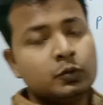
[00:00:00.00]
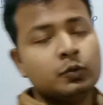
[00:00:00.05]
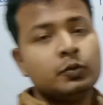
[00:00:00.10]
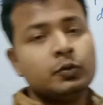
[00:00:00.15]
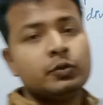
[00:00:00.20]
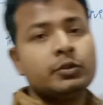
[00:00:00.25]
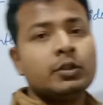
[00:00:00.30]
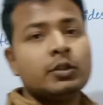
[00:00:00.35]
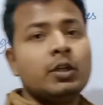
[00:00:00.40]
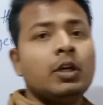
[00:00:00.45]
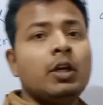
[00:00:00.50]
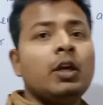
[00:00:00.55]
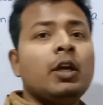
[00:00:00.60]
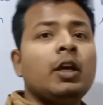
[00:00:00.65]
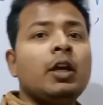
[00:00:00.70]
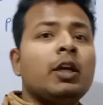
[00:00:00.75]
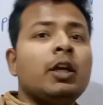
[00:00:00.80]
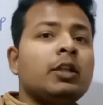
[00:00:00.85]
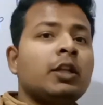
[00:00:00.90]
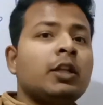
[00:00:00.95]
to use
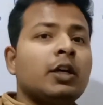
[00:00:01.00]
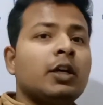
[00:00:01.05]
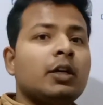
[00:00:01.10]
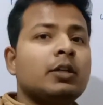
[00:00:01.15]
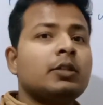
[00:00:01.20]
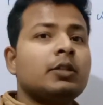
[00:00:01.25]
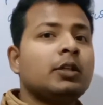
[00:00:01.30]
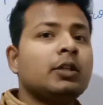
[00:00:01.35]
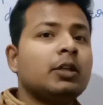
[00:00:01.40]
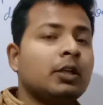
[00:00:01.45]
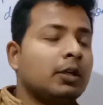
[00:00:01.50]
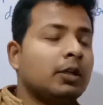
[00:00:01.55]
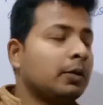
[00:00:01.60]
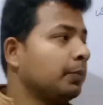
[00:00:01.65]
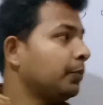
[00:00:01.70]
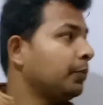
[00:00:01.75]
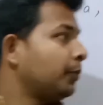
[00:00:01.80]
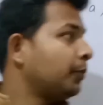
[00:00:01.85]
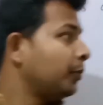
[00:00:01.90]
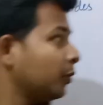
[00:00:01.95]
in
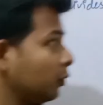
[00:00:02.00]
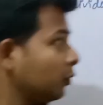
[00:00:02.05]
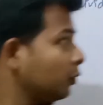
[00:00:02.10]
the